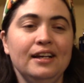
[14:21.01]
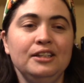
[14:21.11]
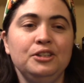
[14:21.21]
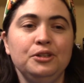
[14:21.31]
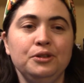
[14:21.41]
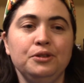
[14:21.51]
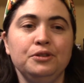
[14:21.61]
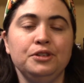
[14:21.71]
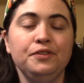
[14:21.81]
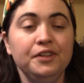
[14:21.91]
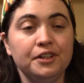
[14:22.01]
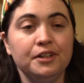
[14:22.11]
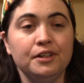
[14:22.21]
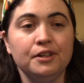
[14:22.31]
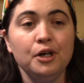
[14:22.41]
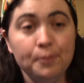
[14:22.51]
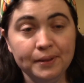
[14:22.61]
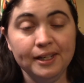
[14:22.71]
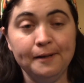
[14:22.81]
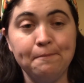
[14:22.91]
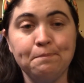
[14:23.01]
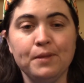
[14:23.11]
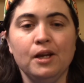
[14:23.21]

to Sofia Coppola,